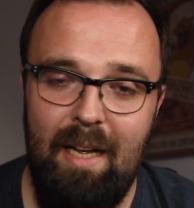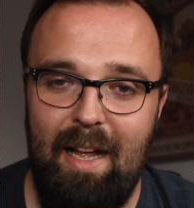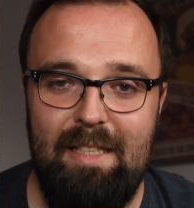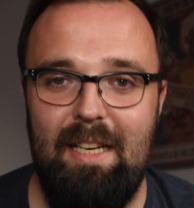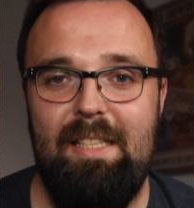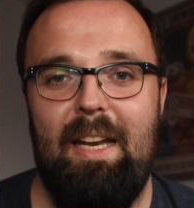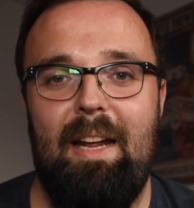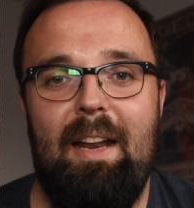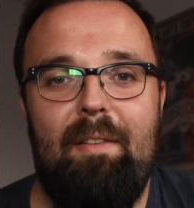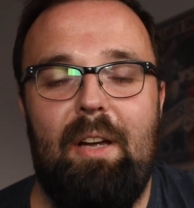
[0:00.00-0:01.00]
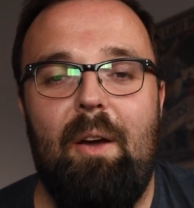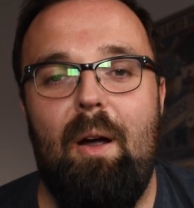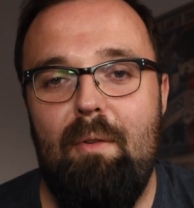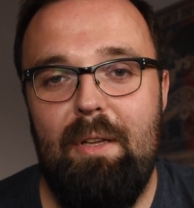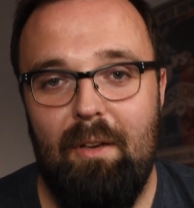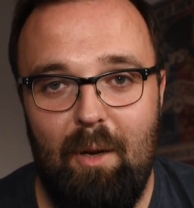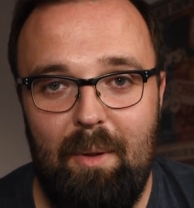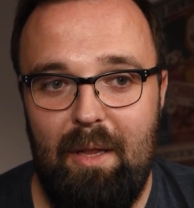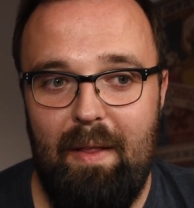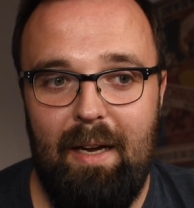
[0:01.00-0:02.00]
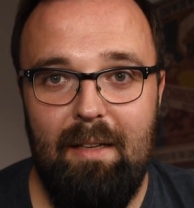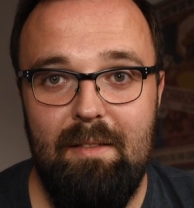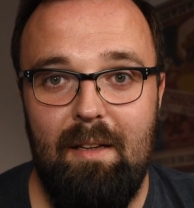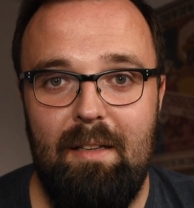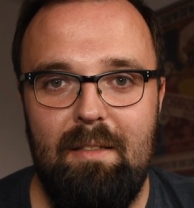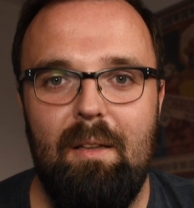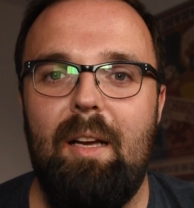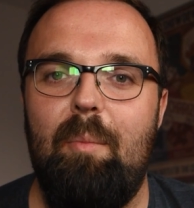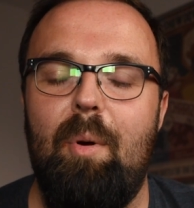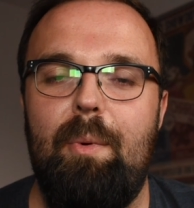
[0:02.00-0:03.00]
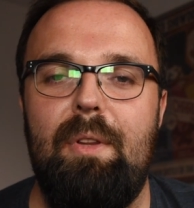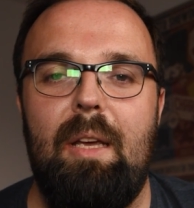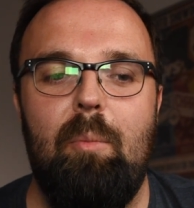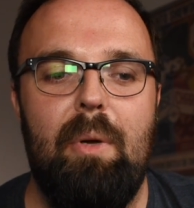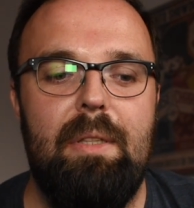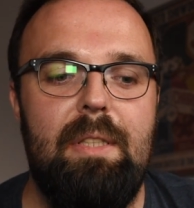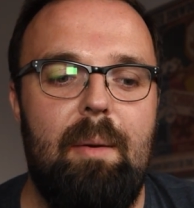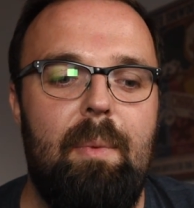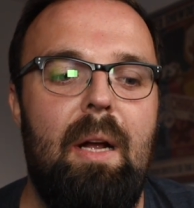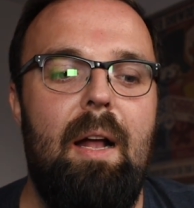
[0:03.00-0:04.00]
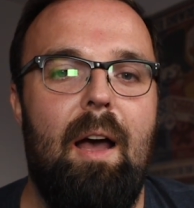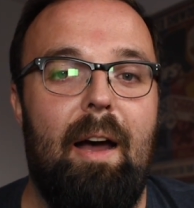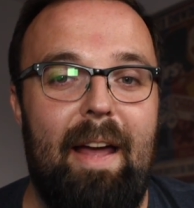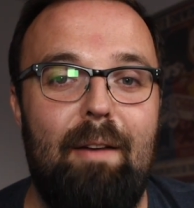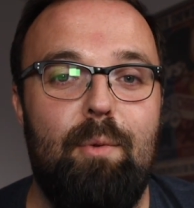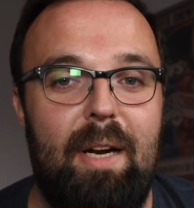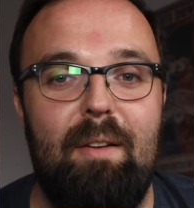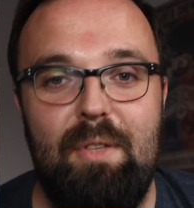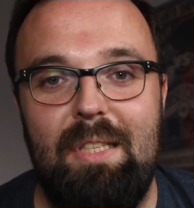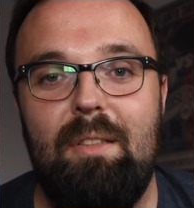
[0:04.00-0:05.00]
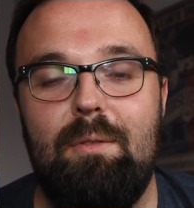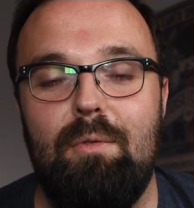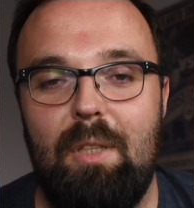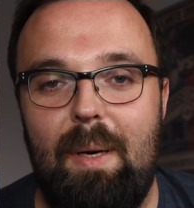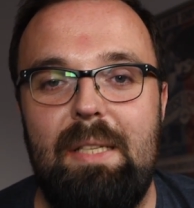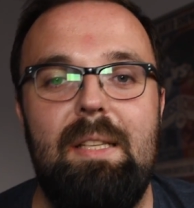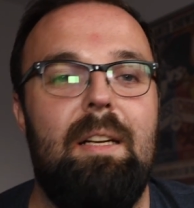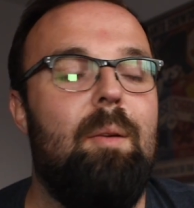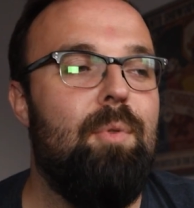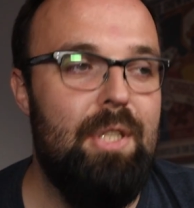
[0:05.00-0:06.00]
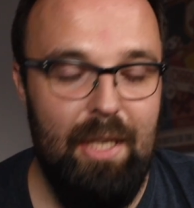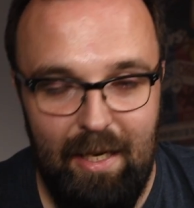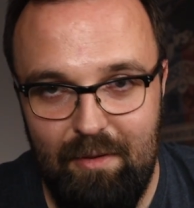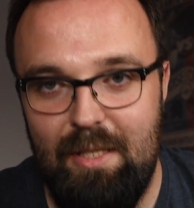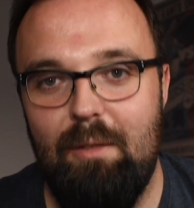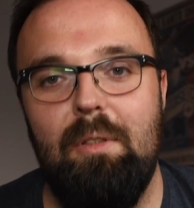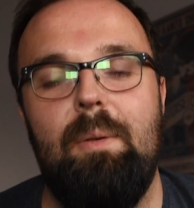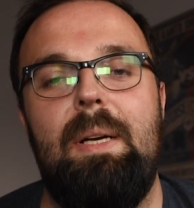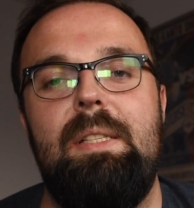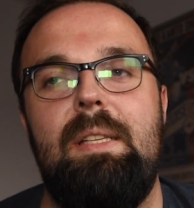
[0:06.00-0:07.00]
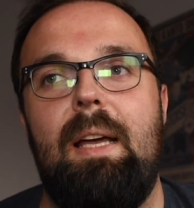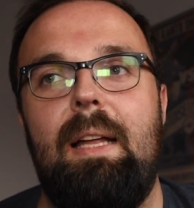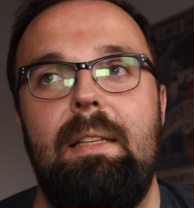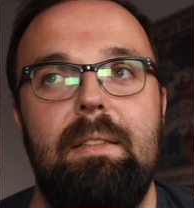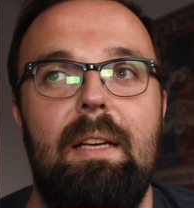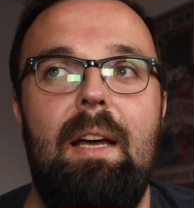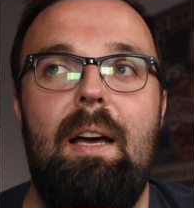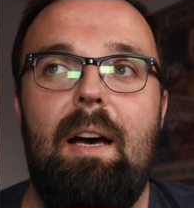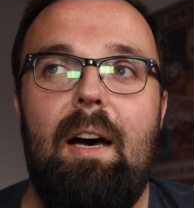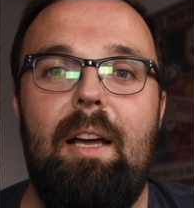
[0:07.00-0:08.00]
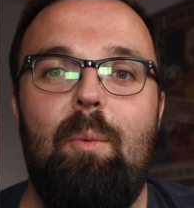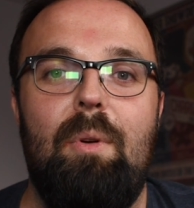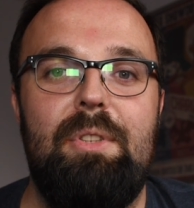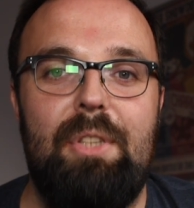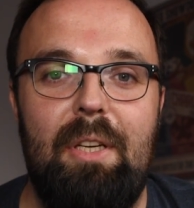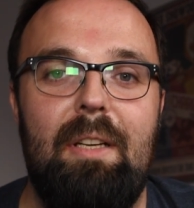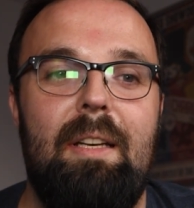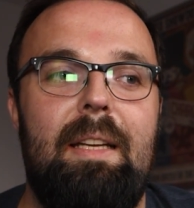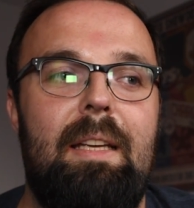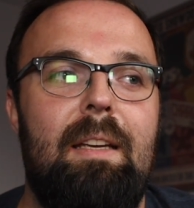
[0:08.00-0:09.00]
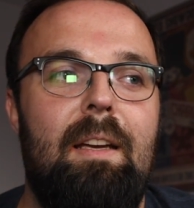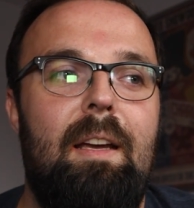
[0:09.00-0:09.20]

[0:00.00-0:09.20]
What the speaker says: until I sit down and have a go, I really don't know whether they're going to turn into like a proper thing. But I have read every single request, and I appreciate every single request, and I will certainly